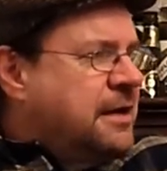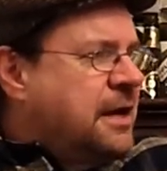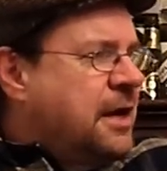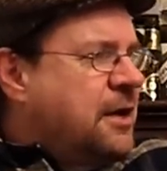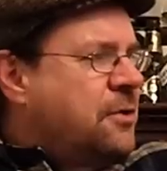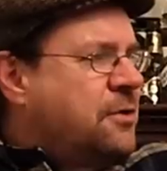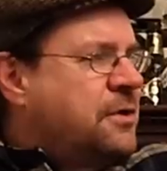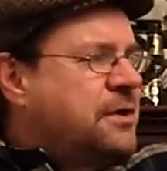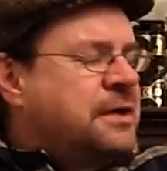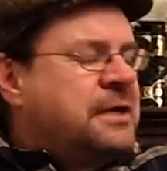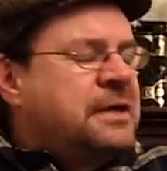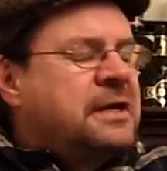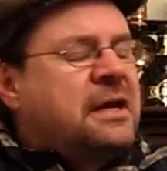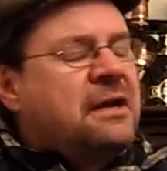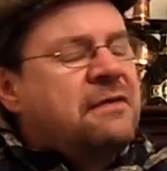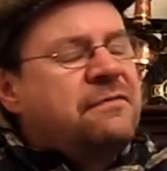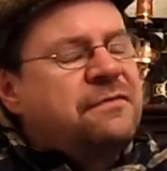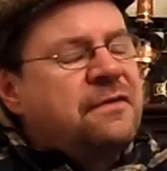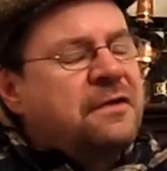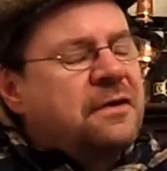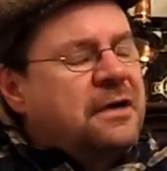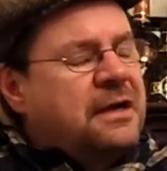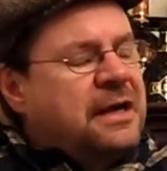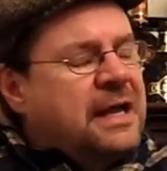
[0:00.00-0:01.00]
Now,
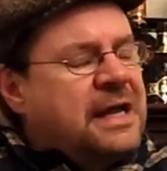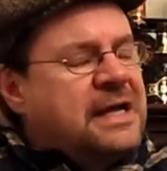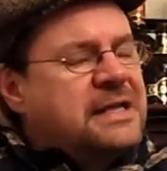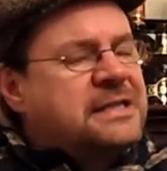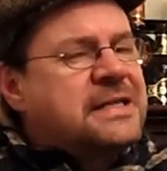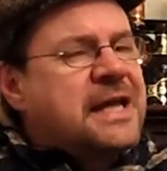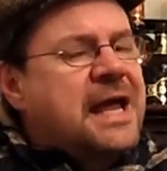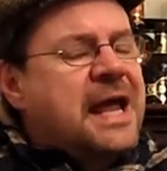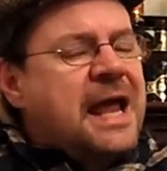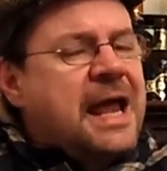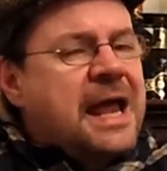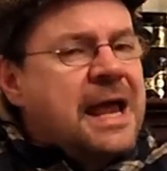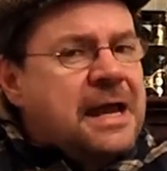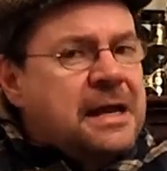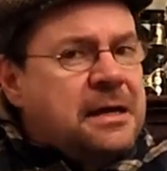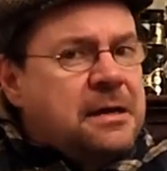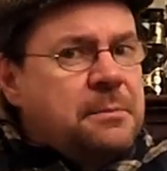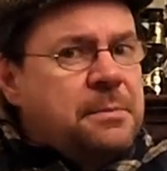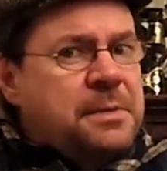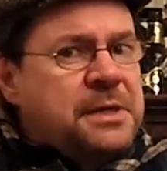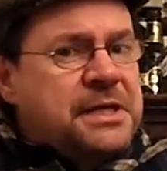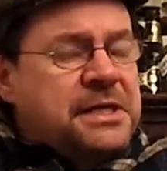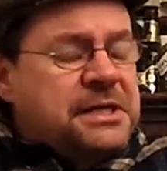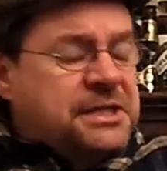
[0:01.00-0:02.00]
never let
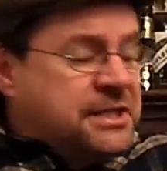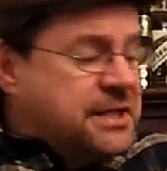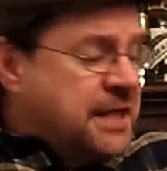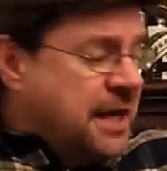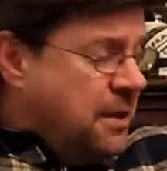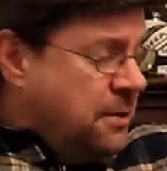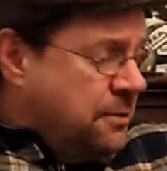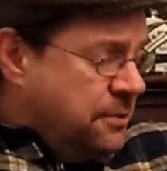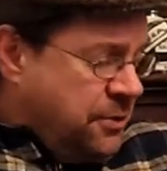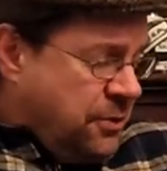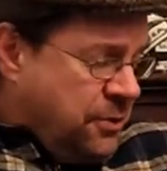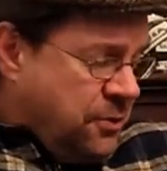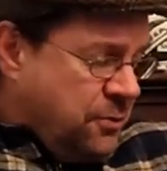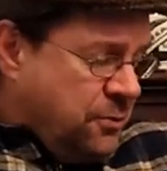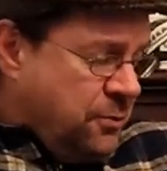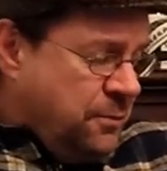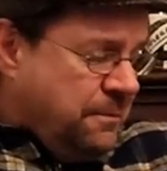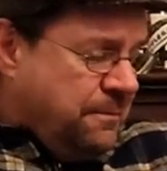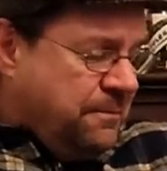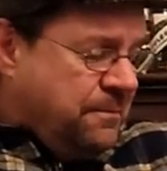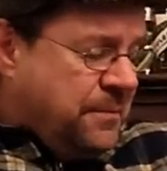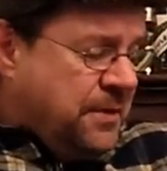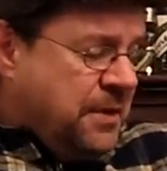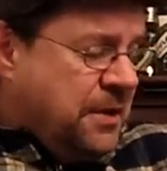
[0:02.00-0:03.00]
anybody tell
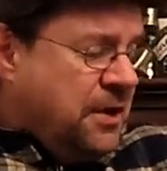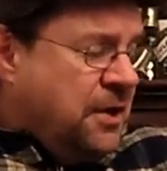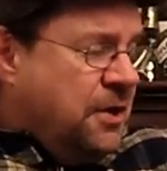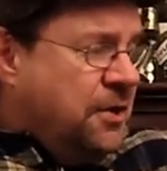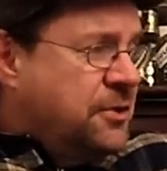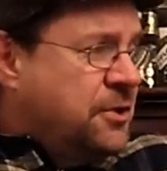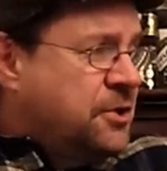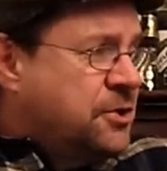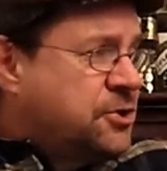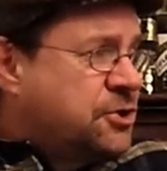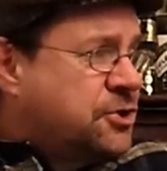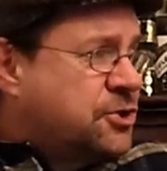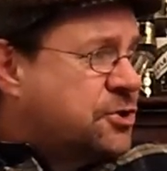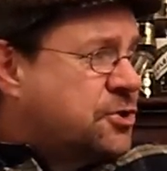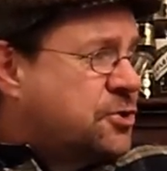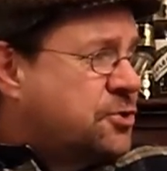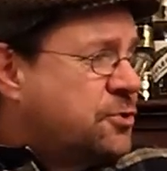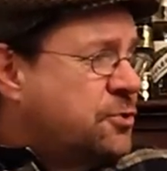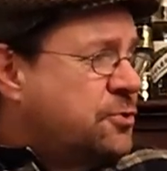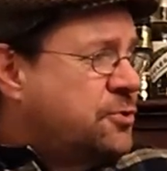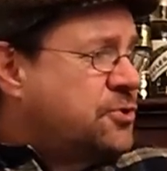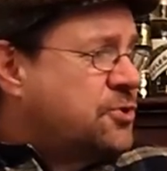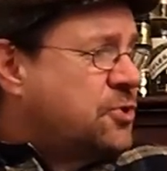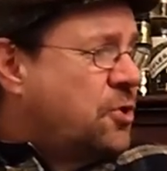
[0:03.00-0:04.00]
you that
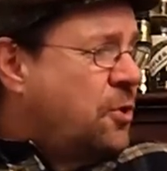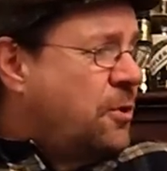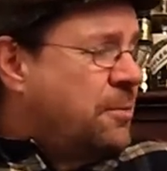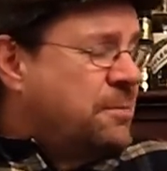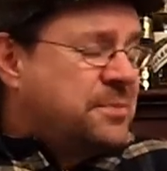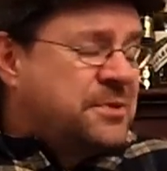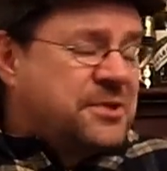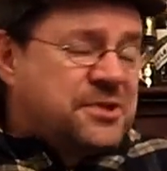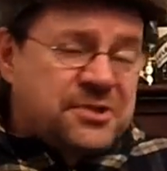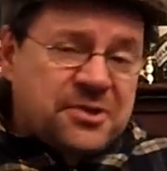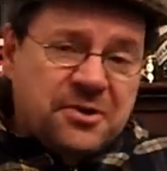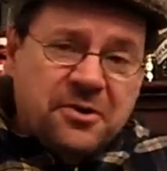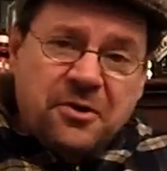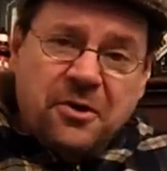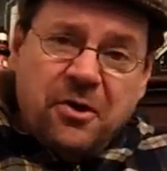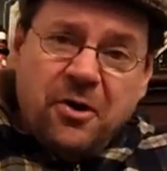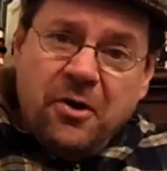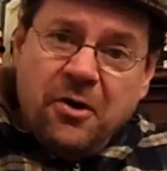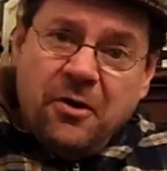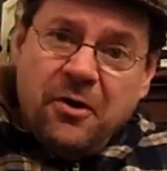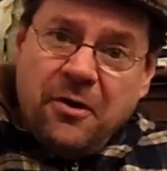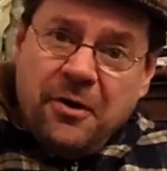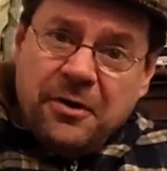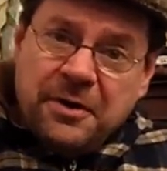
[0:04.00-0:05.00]
screw tops
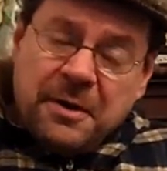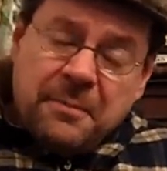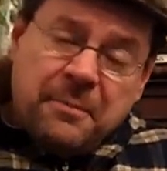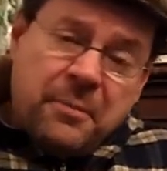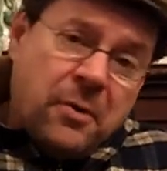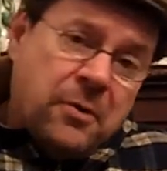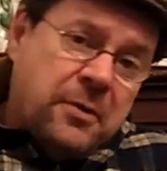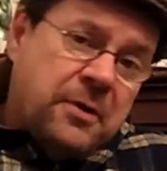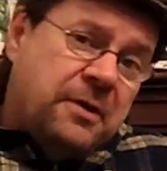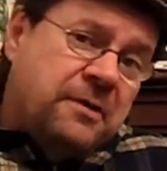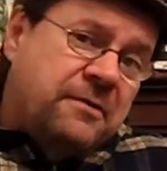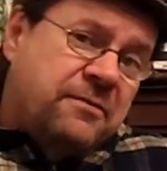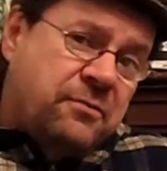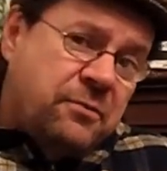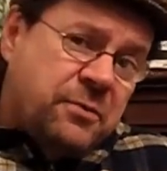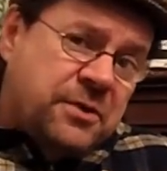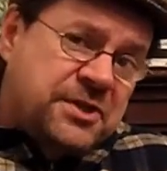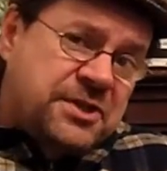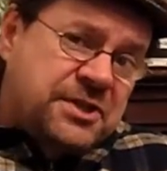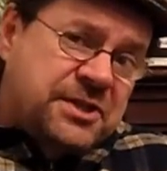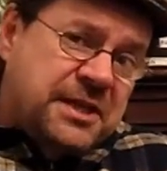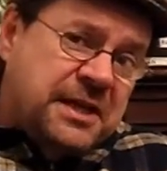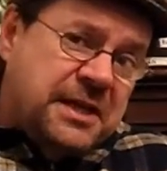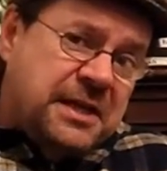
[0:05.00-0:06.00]
on a bottle of
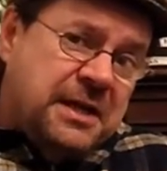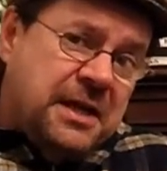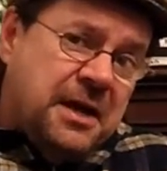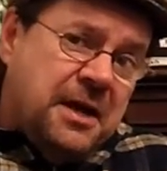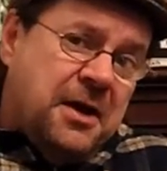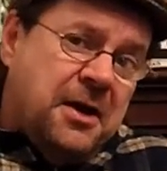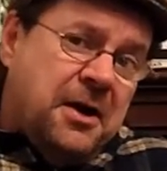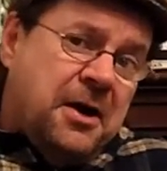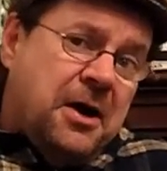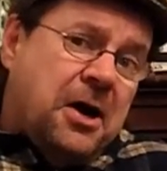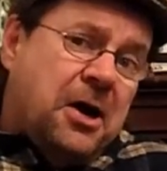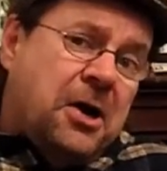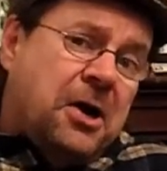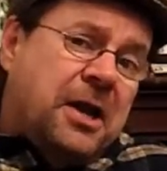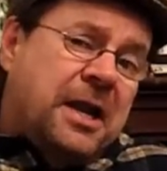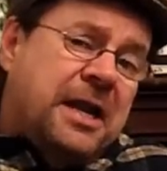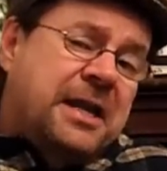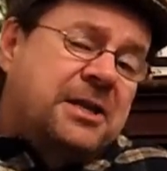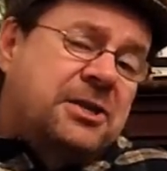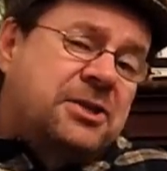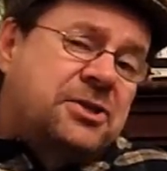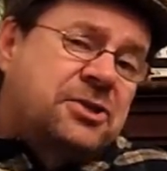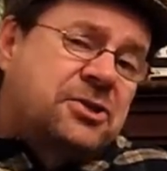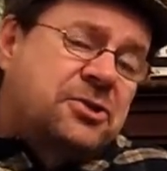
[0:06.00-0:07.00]
whisky are
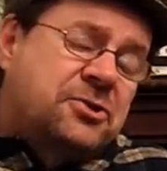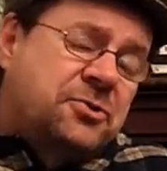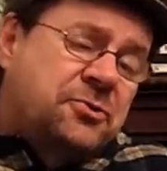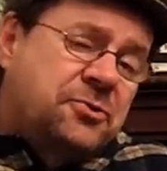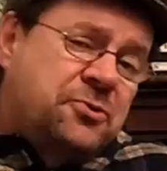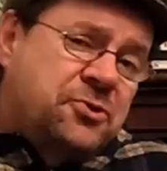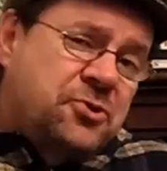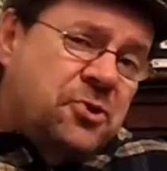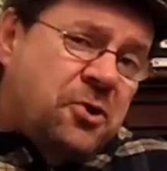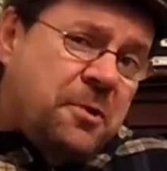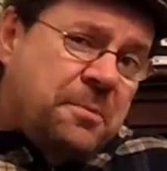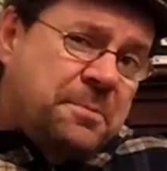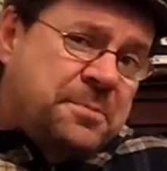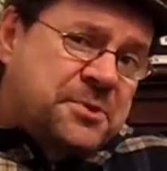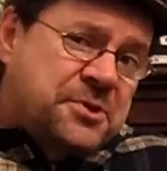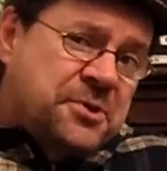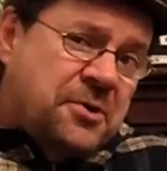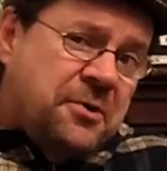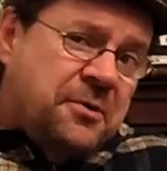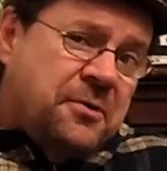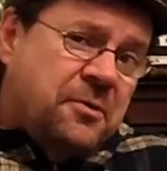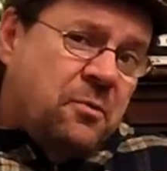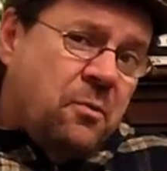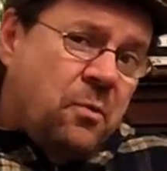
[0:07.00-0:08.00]
like screw
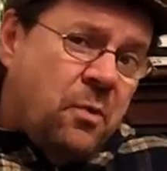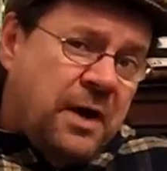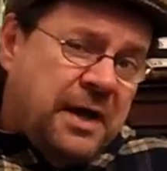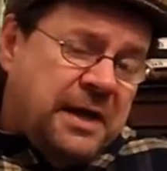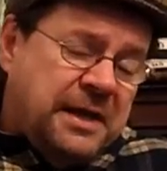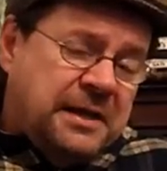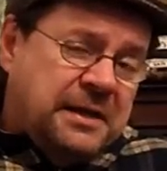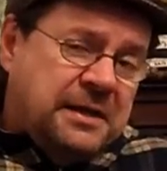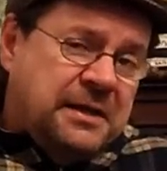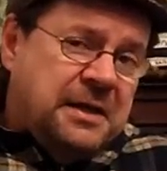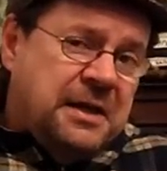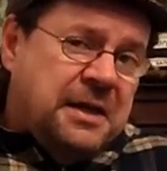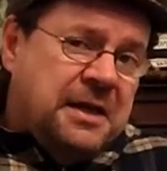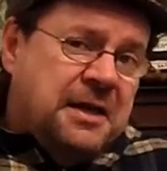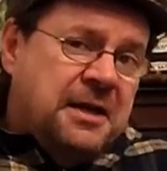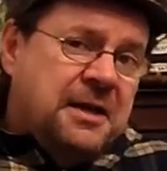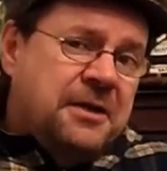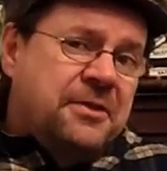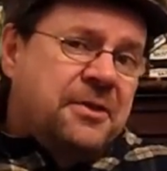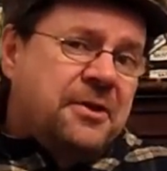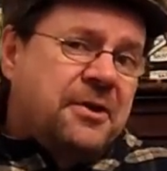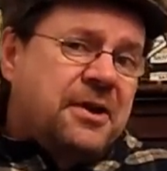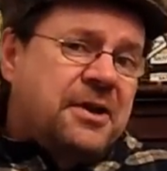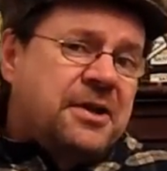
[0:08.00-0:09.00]
tops on wine.
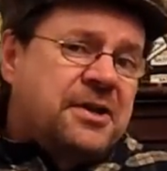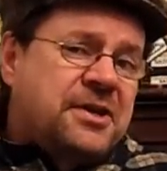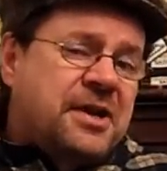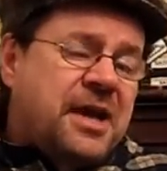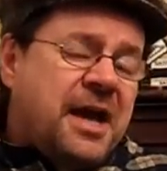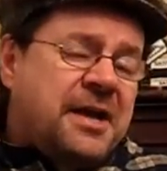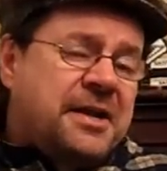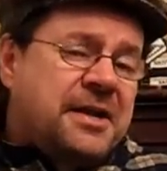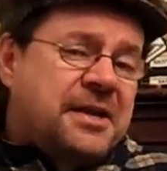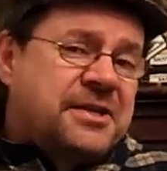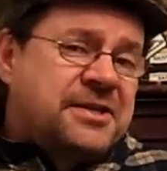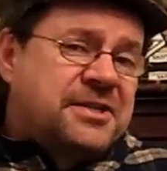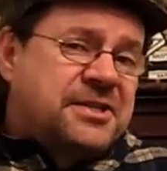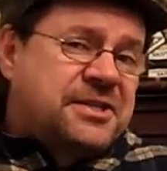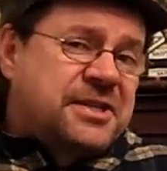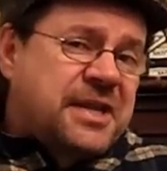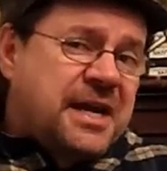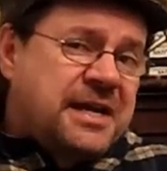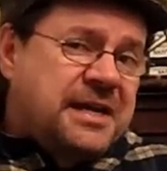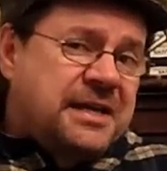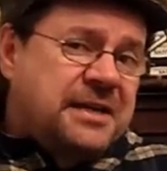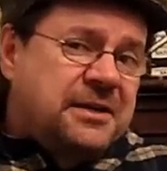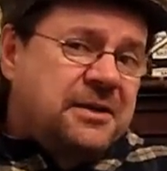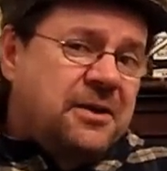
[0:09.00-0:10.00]
They're a, and a
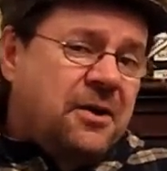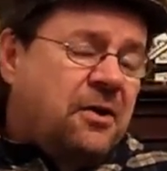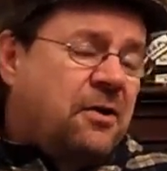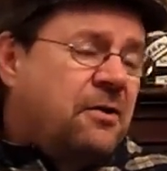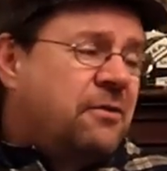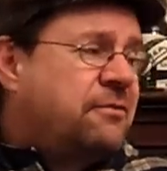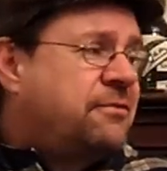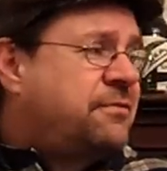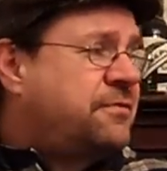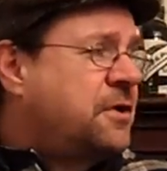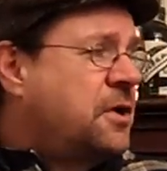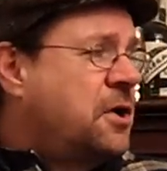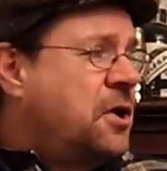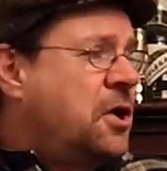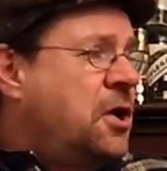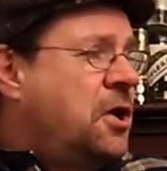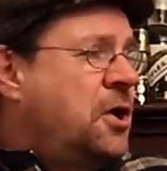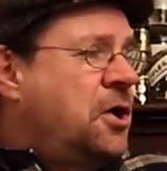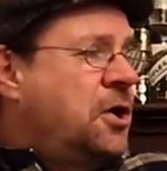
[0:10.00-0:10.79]
sign of